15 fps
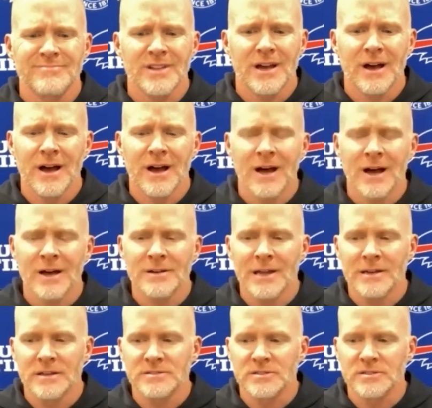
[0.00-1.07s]
Uh, not
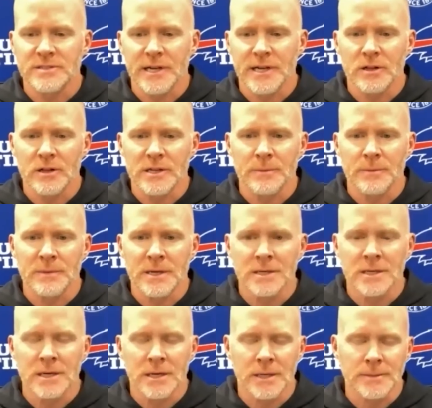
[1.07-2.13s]
necessarily. I mean,
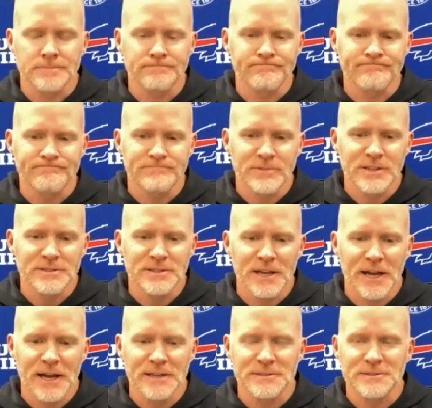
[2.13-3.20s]
um, these
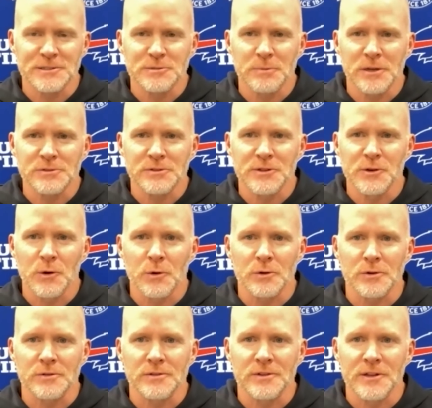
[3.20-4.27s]
guys, especially the
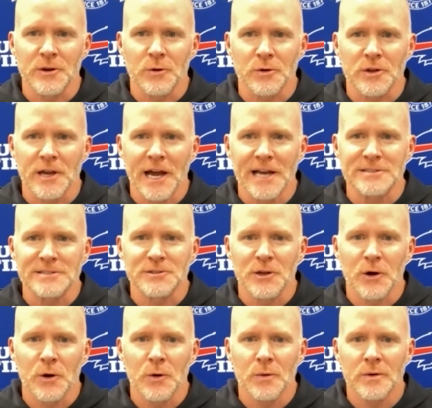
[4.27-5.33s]
older the older guys,
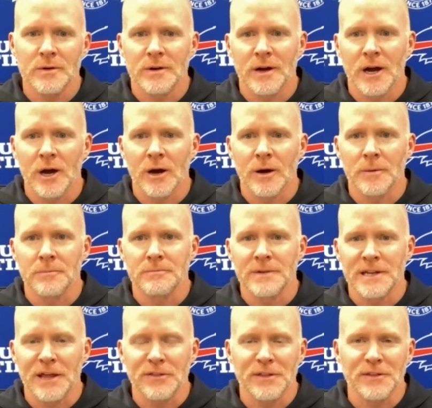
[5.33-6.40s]
know, um,
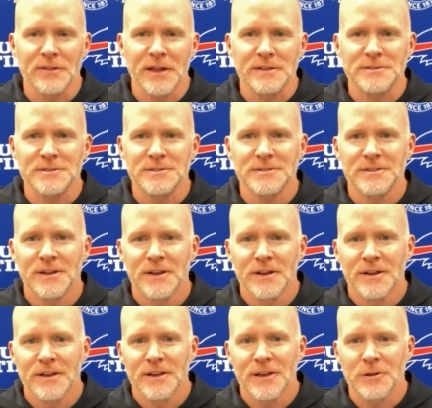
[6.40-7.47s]
and I think that's
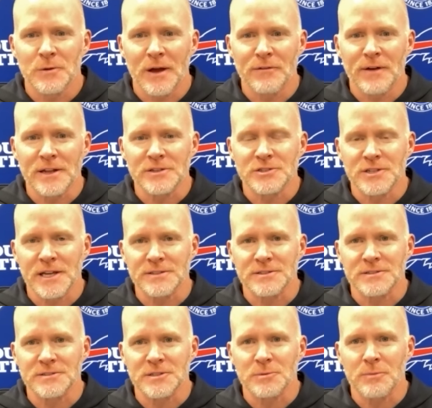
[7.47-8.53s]
you know I've had a chance to
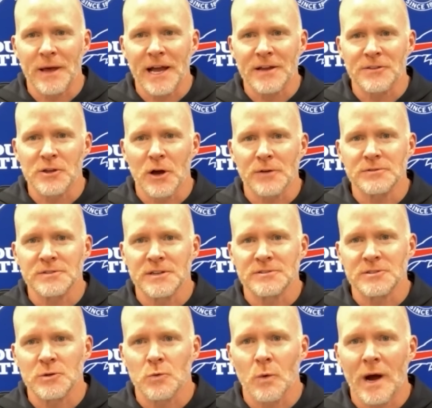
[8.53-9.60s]
sit back in the
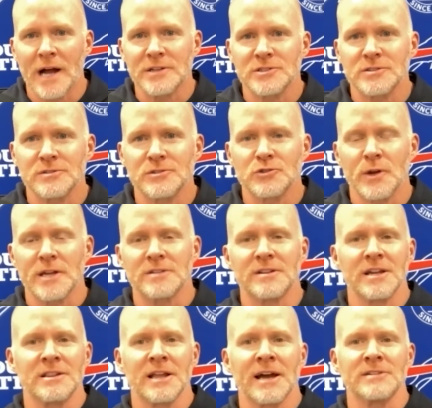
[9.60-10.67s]
offseason and watch trade
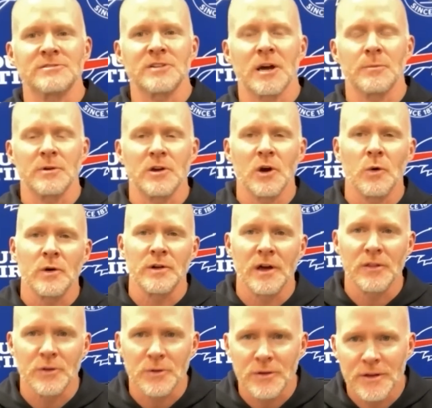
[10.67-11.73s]
deadlines come and go in
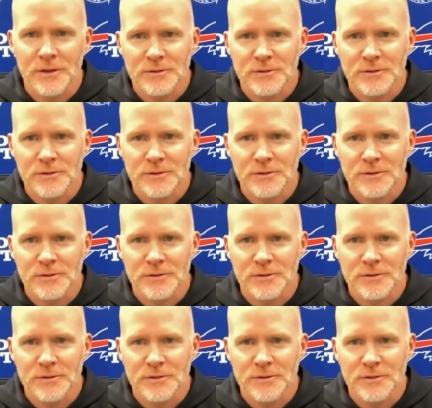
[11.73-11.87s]
other